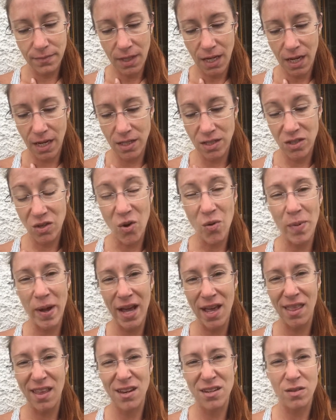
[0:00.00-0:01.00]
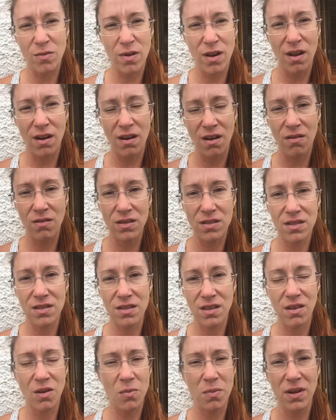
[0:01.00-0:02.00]
I so badly just want you to know it's
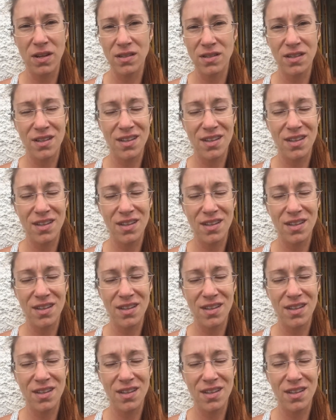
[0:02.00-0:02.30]
nobody's